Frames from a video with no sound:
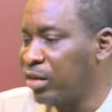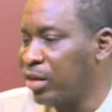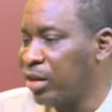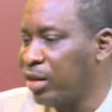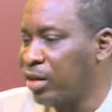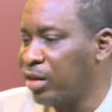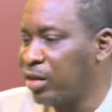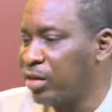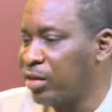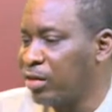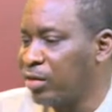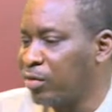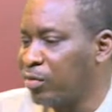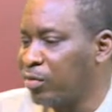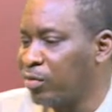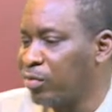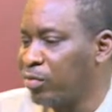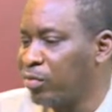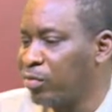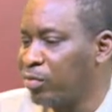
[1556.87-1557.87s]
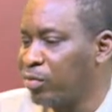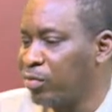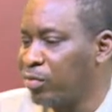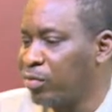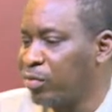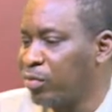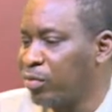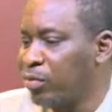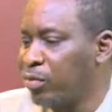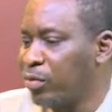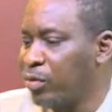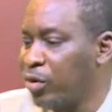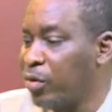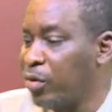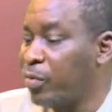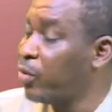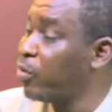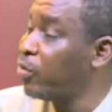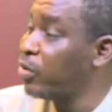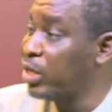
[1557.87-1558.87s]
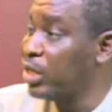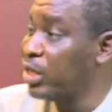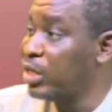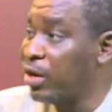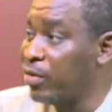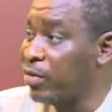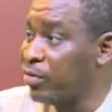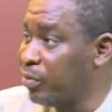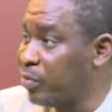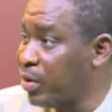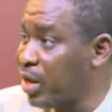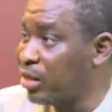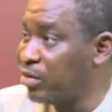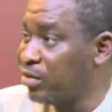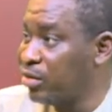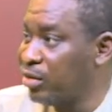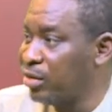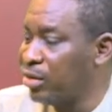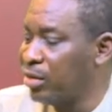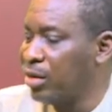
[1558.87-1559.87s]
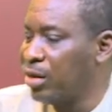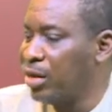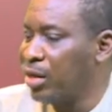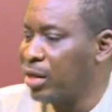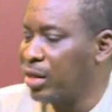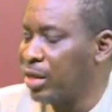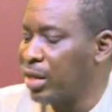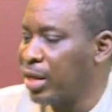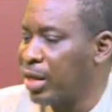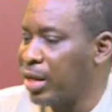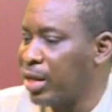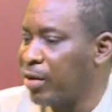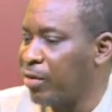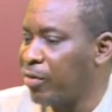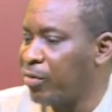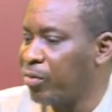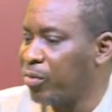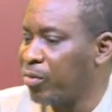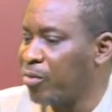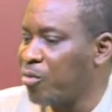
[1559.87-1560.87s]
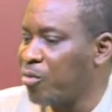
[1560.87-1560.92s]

the number one leader of the party, and um,